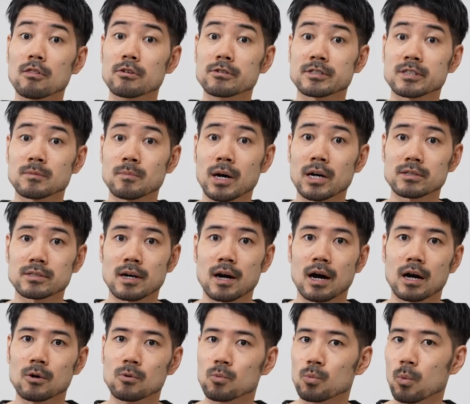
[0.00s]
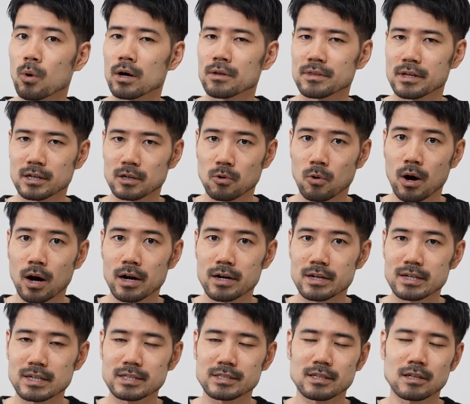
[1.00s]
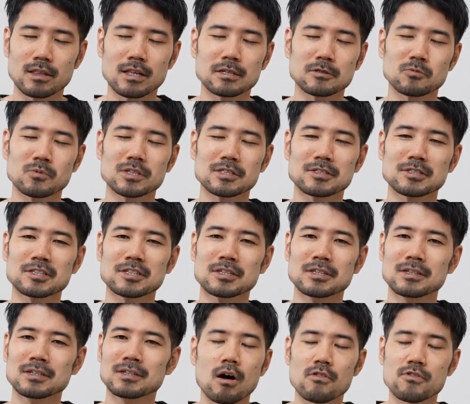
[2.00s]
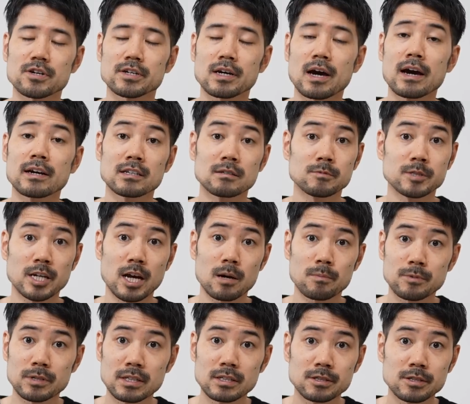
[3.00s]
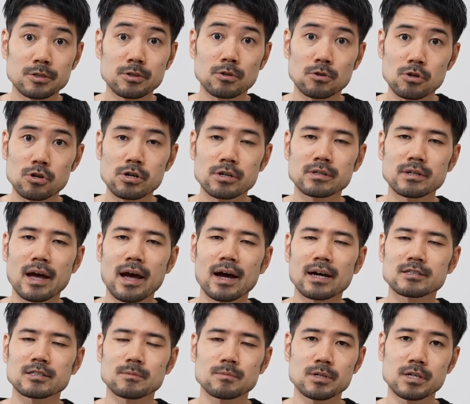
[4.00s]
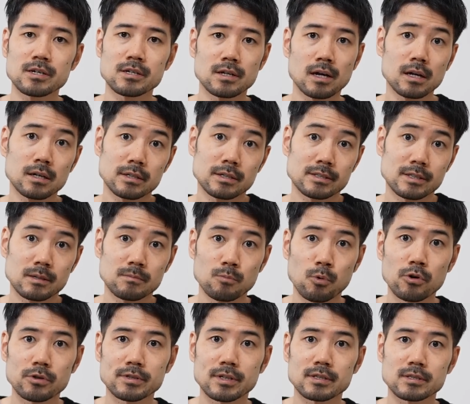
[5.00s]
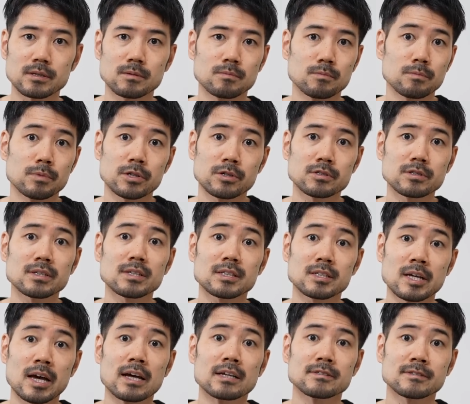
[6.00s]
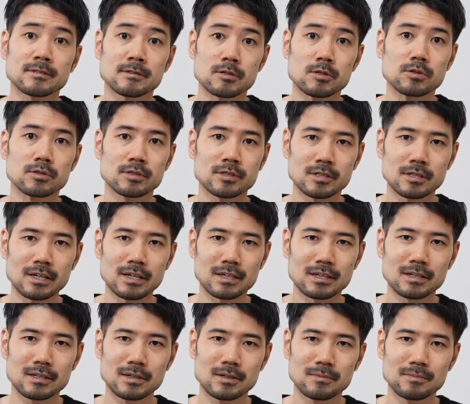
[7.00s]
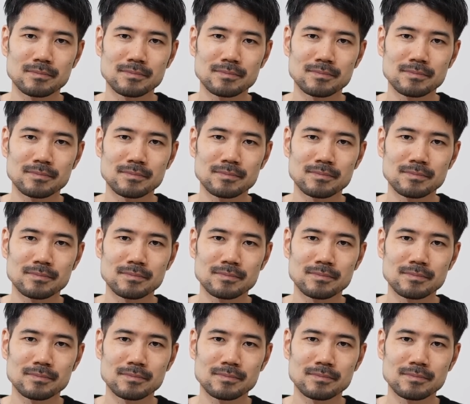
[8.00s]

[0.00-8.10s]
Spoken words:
lot about how one acquires a language. The kind of Japanese you learn as a beginner is important because it tends to stick.